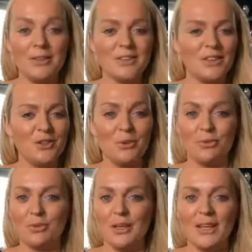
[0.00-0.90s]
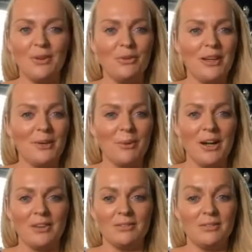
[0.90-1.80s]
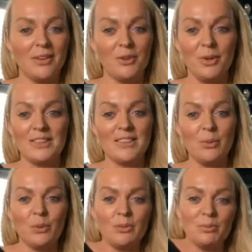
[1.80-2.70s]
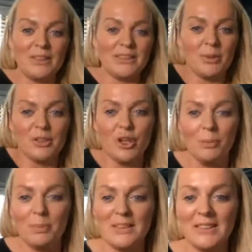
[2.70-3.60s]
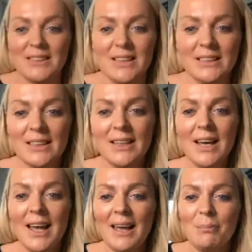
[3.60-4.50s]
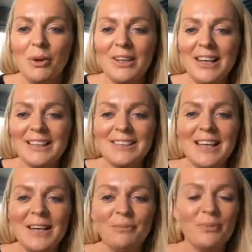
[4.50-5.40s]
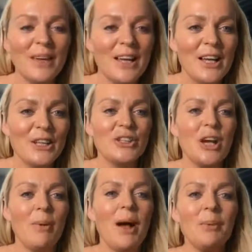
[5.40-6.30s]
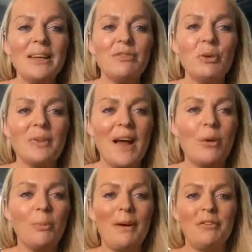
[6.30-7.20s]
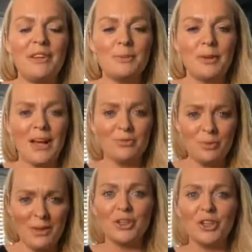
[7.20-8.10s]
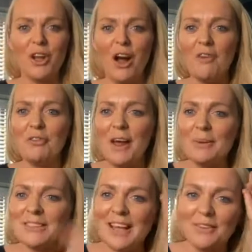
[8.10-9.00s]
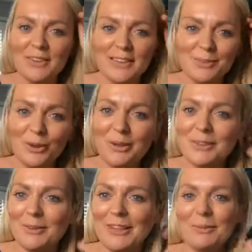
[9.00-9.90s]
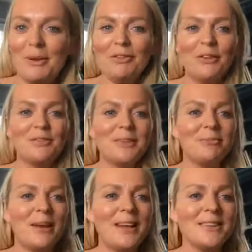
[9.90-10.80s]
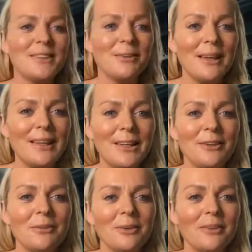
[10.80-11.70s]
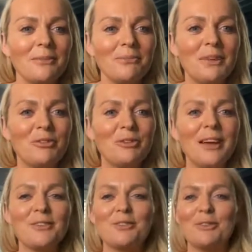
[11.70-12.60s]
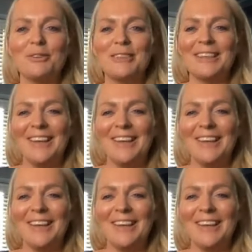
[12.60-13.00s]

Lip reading: They do it really, really well. Otherwise, they wouldn't be some of the top businesses. Morning, Leslie. So I will leave you with that all about Facebook ads. We had a good half an hour together this morning. It was only going to be 15 minutes. So lucky you, got me for an extra 15.